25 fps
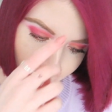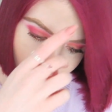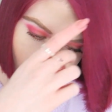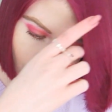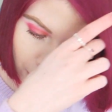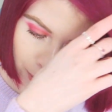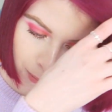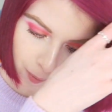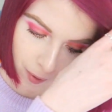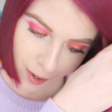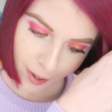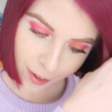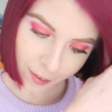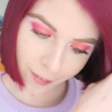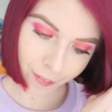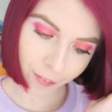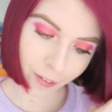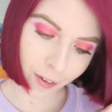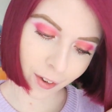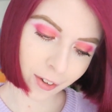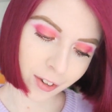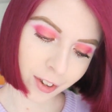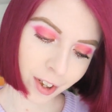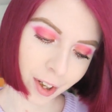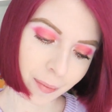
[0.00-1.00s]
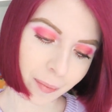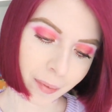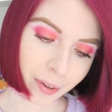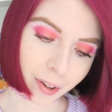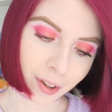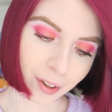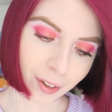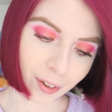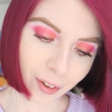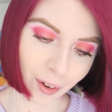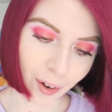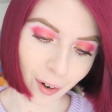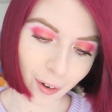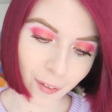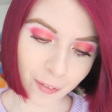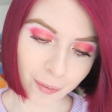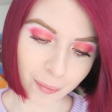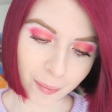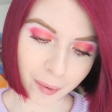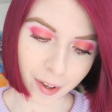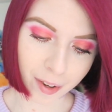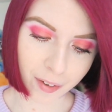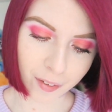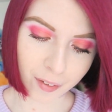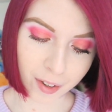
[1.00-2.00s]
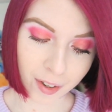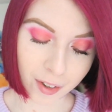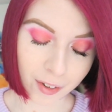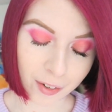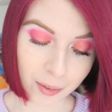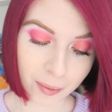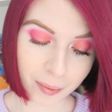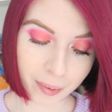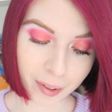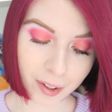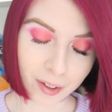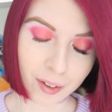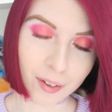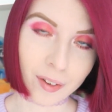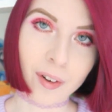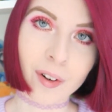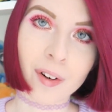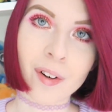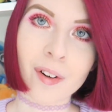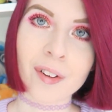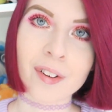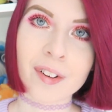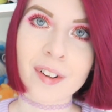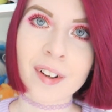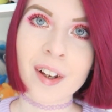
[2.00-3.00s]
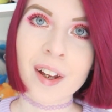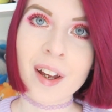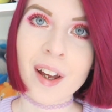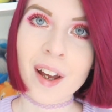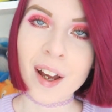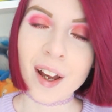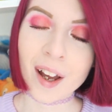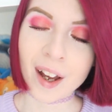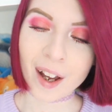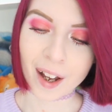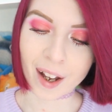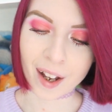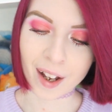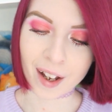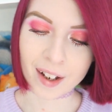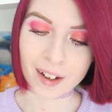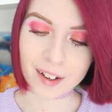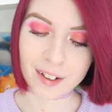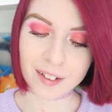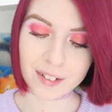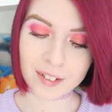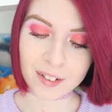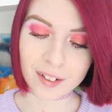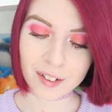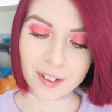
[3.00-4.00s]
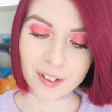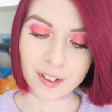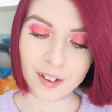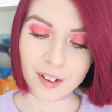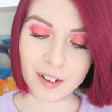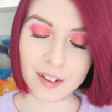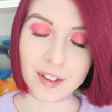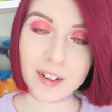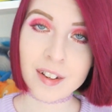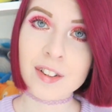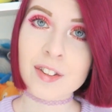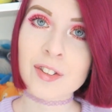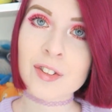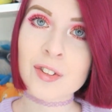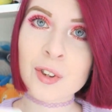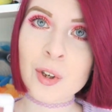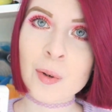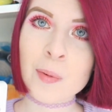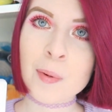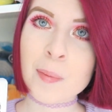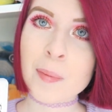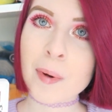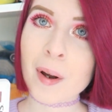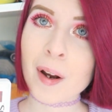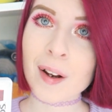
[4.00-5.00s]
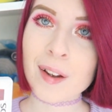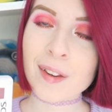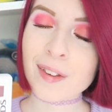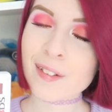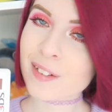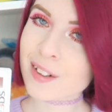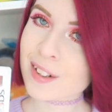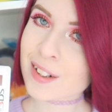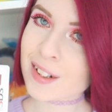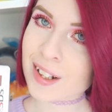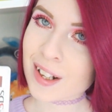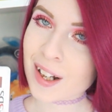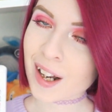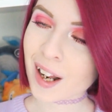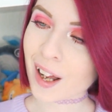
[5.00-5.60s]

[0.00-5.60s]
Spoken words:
probably the first game I got for my 3DS, oh my god, and it's Super Mario 3D